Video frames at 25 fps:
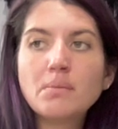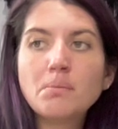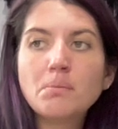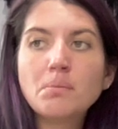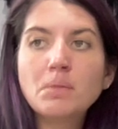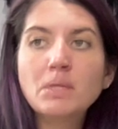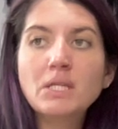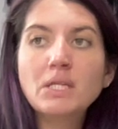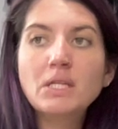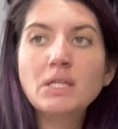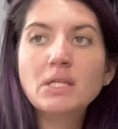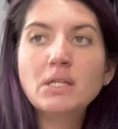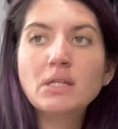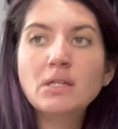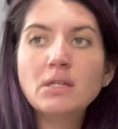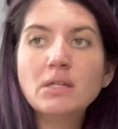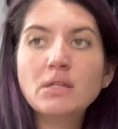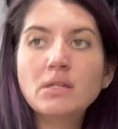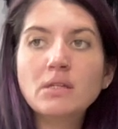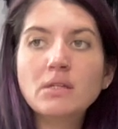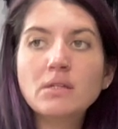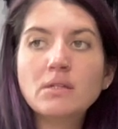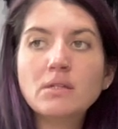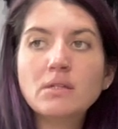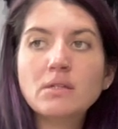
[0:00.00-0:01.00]

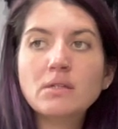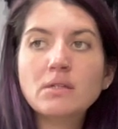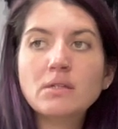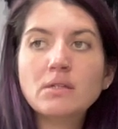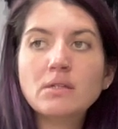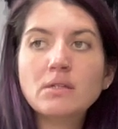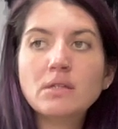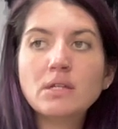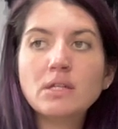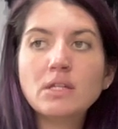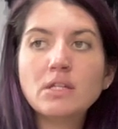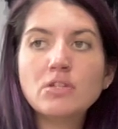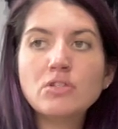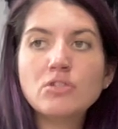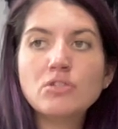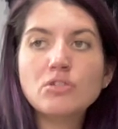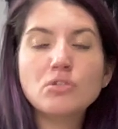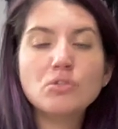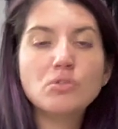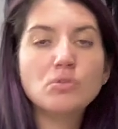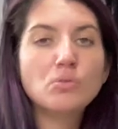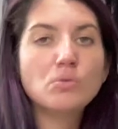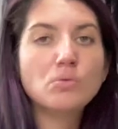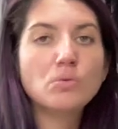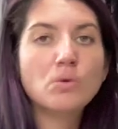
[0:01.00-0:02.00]
be and
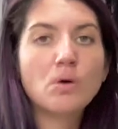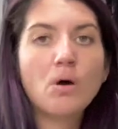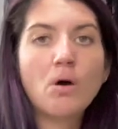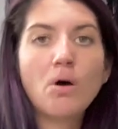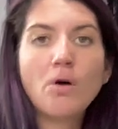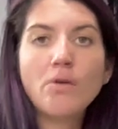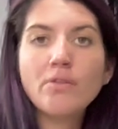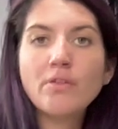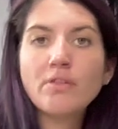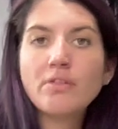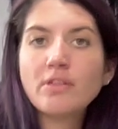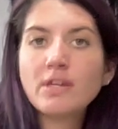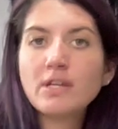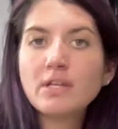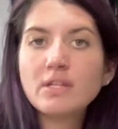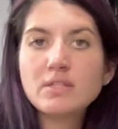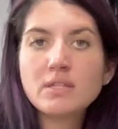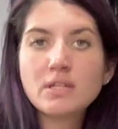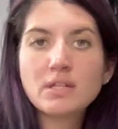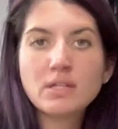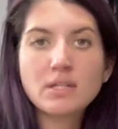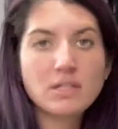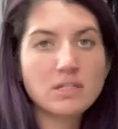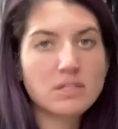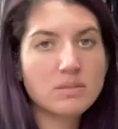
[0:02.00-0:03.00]
do all the things
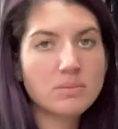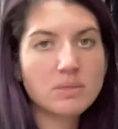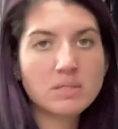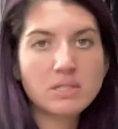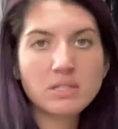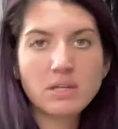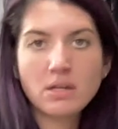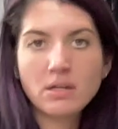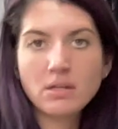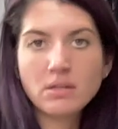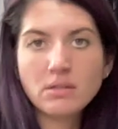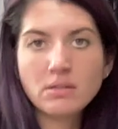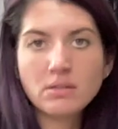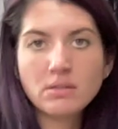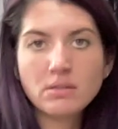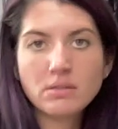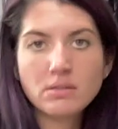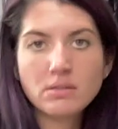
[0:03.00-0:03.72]
that need to be done.